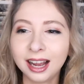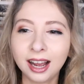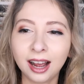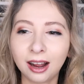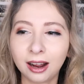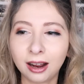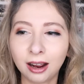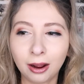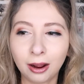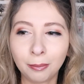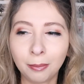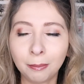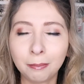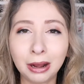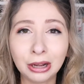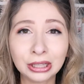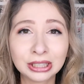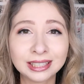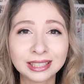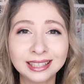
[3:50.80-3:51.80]

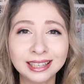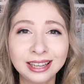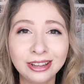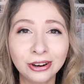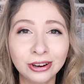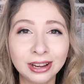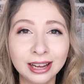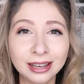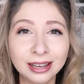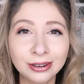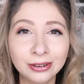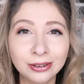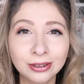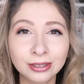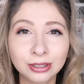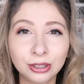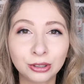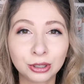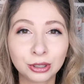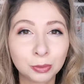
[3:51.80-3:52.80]
Melting your
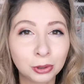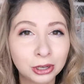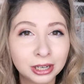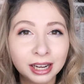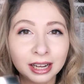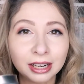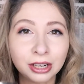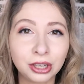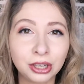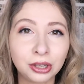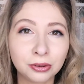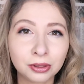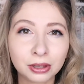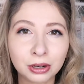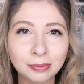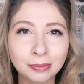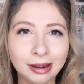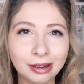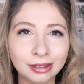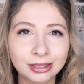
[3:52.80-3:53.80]
candles, you just put it on a cute
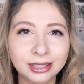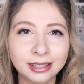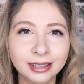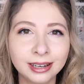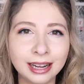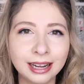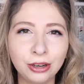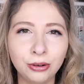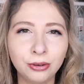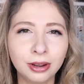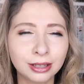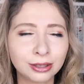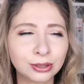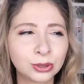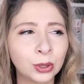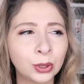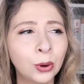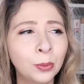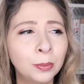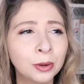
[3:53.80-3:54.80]
little melter and you get
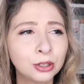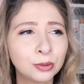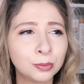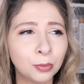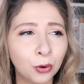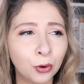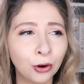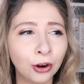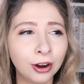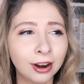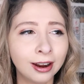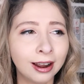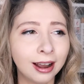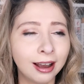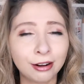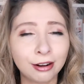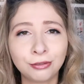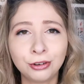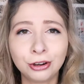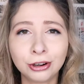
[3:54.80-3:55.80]
so much more
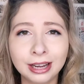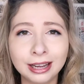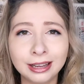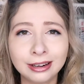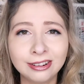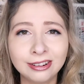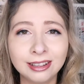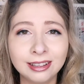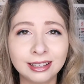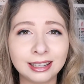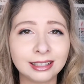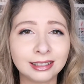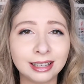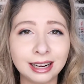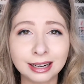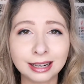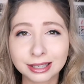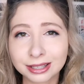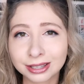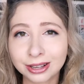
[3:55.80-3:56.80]
out of your candle and it
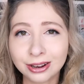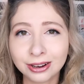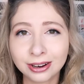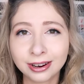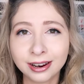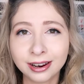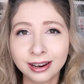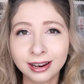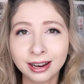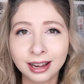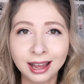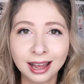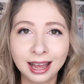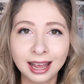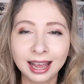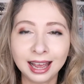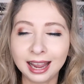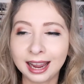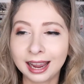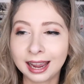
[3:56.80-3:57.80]
lasts longer.
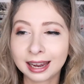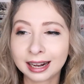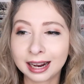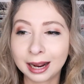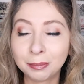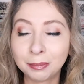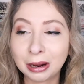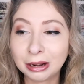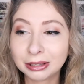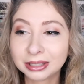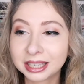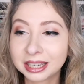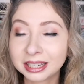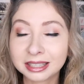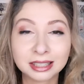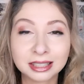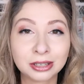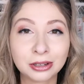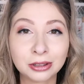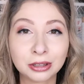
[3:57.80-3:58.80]
And I melt it
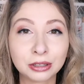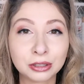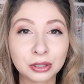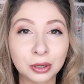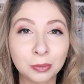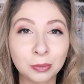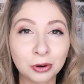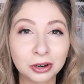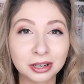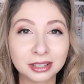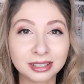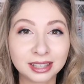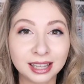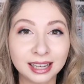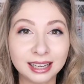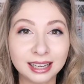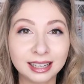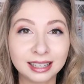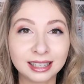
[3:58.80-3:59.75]
until there's no more like